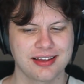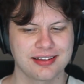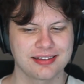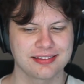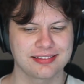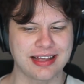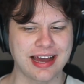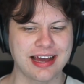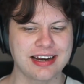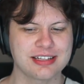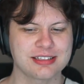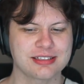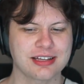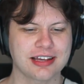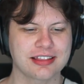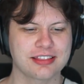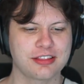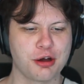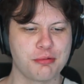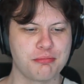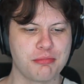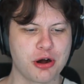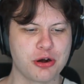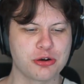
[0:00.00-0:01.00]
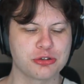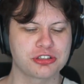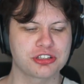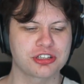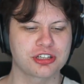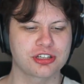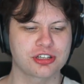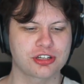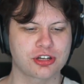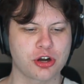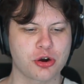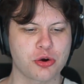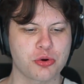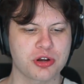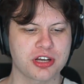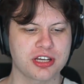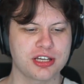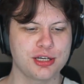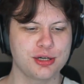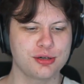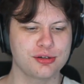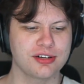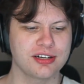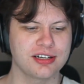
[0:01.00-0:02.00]
That is like the most
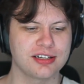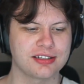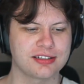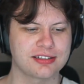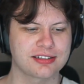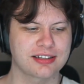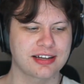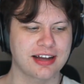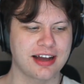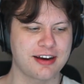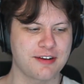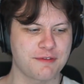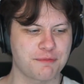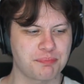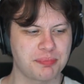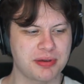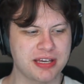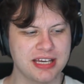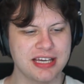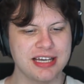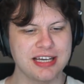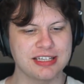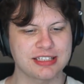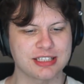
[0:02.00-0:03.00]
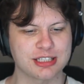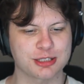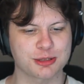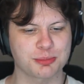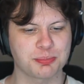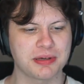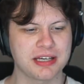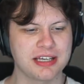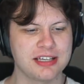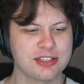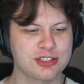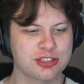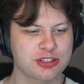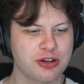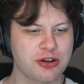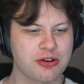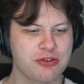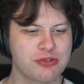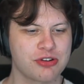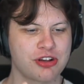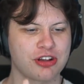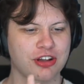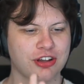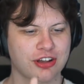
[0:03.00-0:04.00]
coherent kind of piece. It's pieced
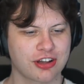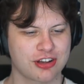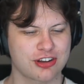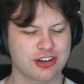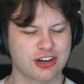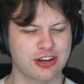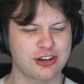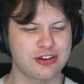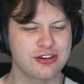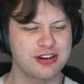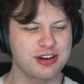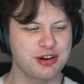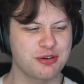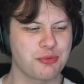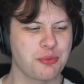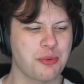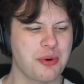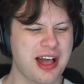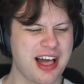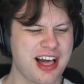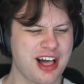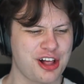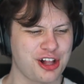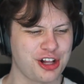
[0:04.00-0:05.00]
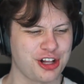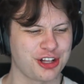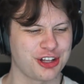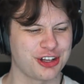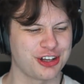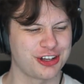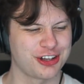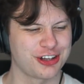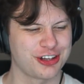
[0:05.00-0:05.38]
so good and well.